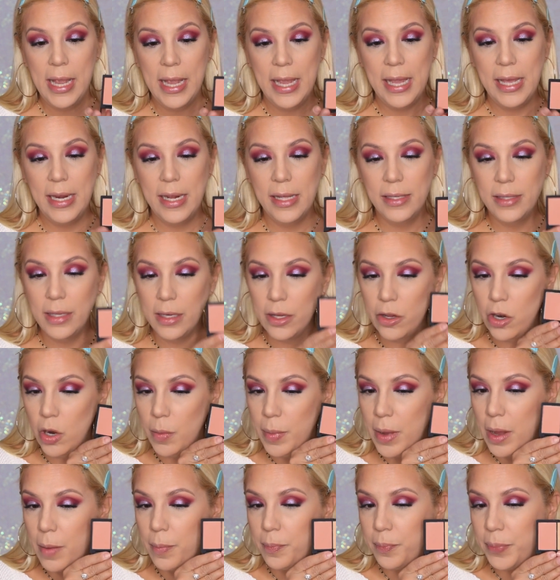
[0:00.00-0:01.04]
It is a little
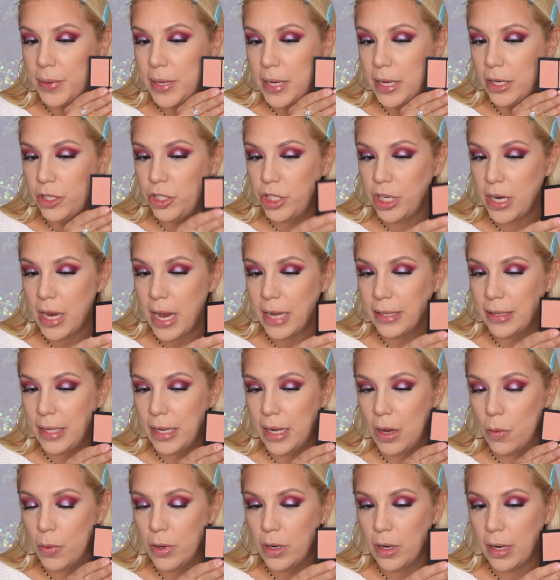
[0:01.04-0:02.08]
bit peachy. I
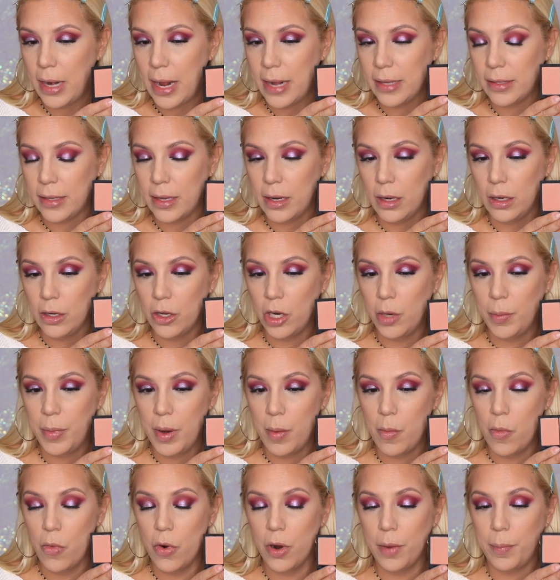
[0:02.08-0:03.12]
think I would have liked it a little
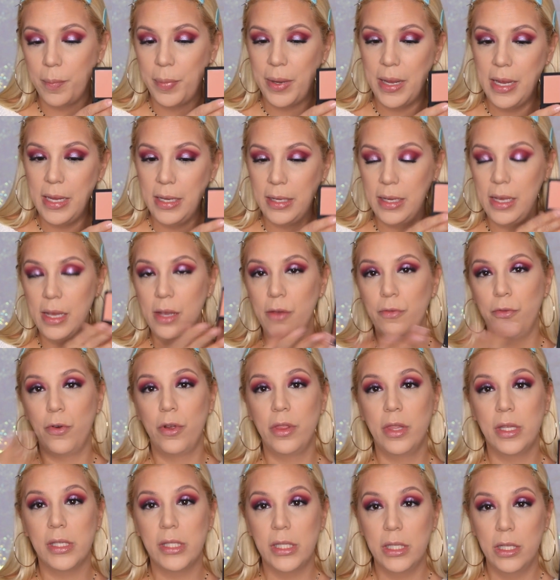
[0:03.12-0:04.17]
bit more pinky for
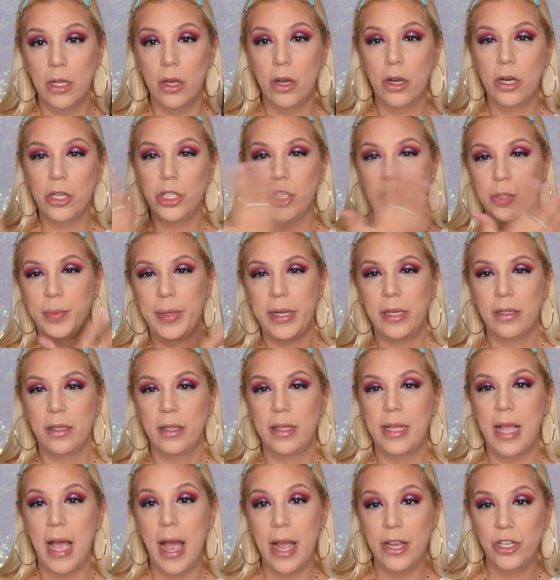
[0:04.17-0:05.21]
this look just because of
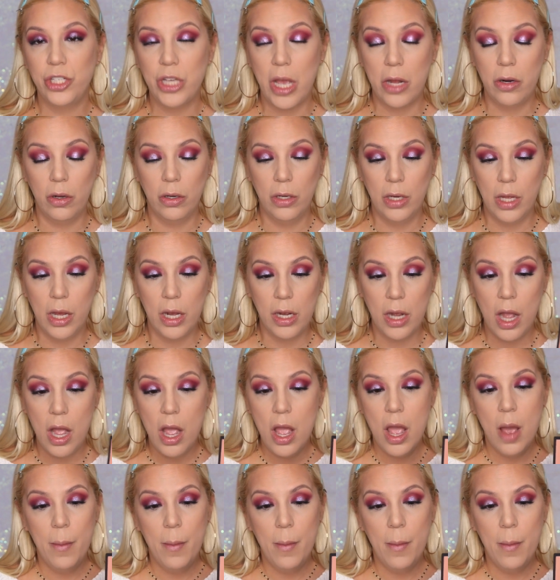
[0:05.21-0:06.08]
the eyeshadow look.